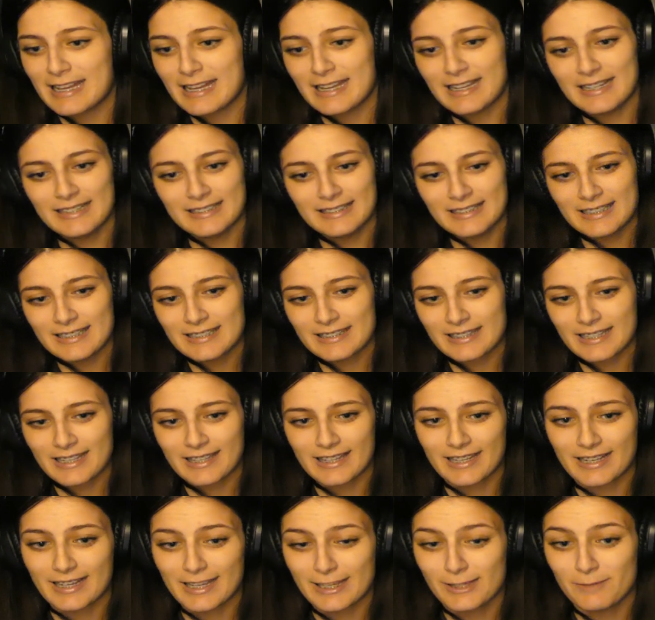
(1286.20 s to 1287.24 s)
at least they
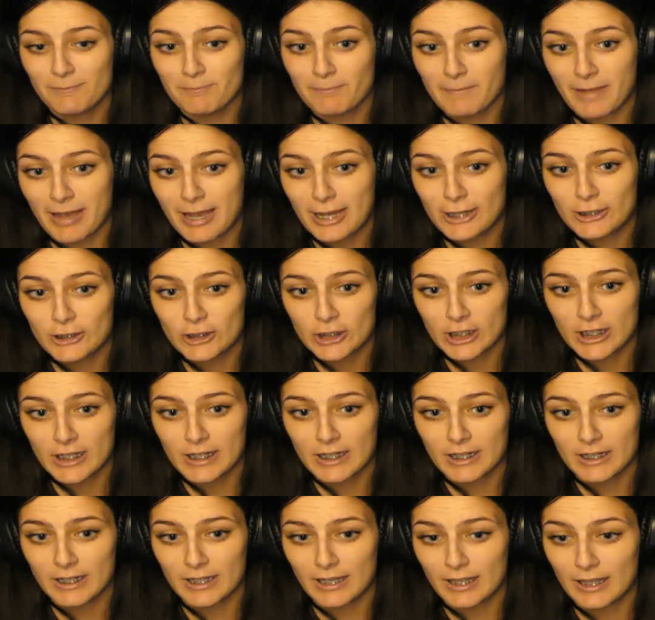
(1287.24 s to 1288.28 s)
like
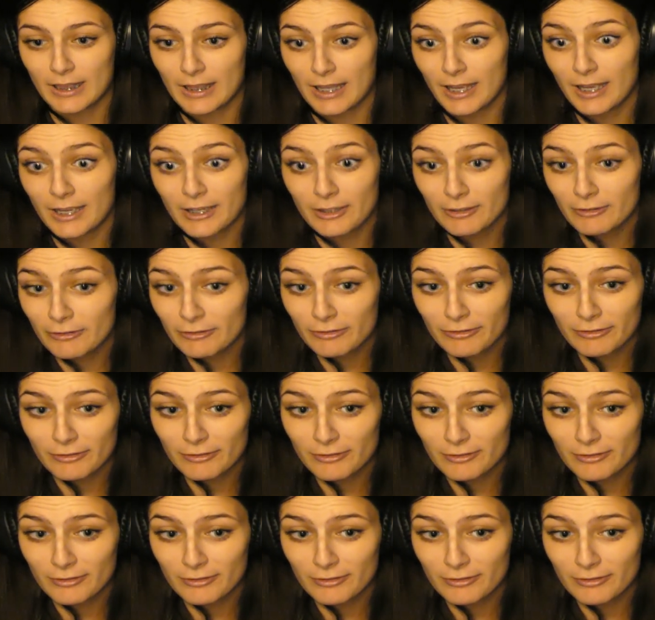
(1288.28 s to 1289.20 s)
imagining a life.